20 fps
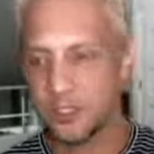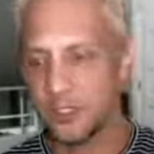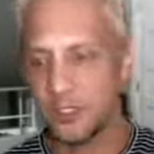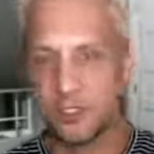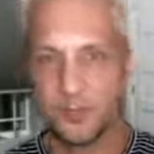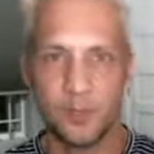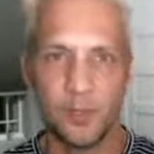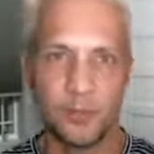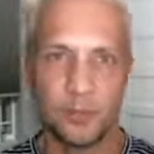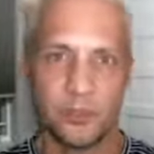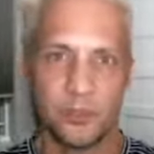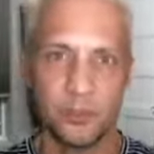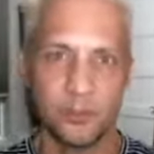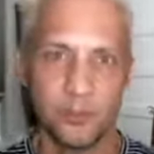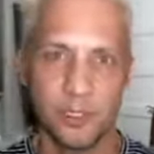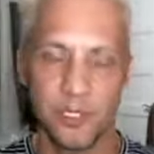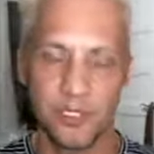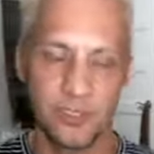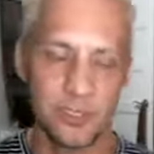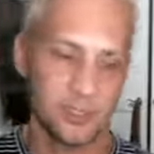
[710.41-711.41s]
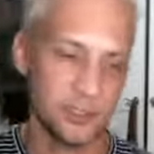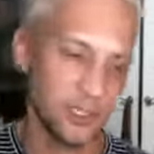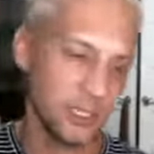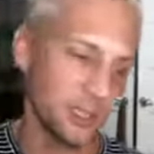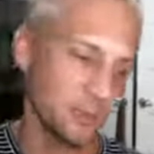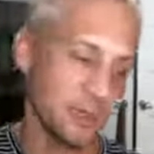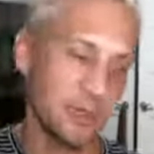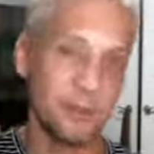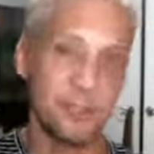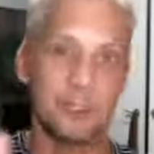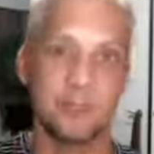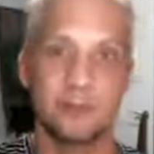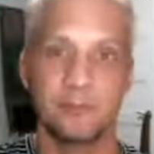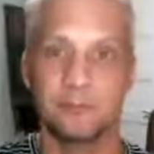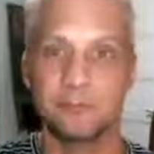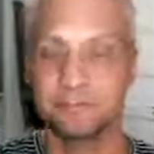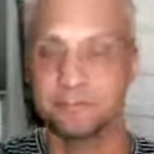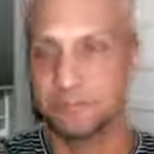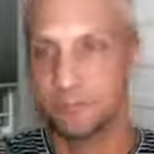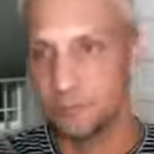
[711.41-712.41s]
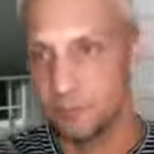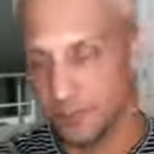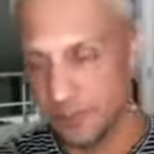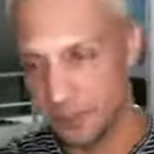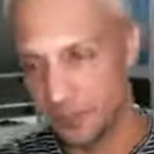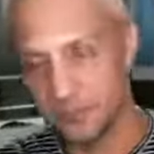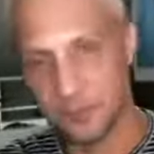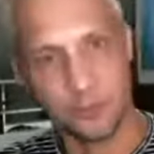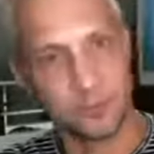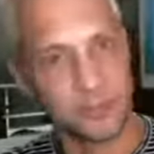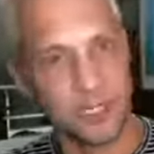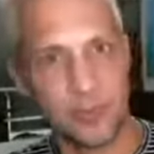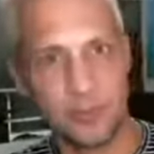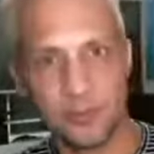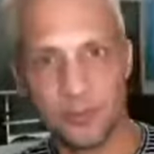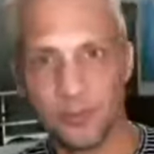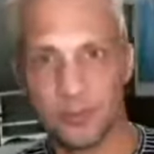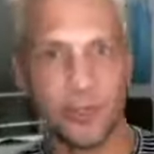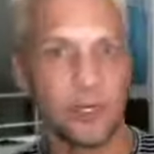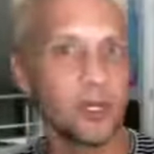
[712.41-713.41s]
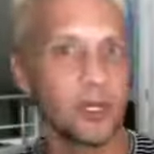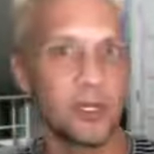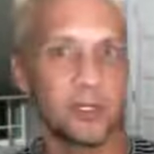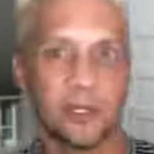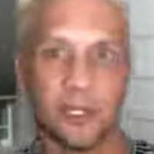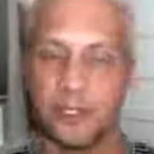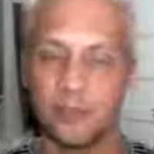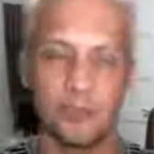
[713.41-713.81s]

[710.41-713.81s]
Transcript: they smoked too much, they maybe did some type of drug,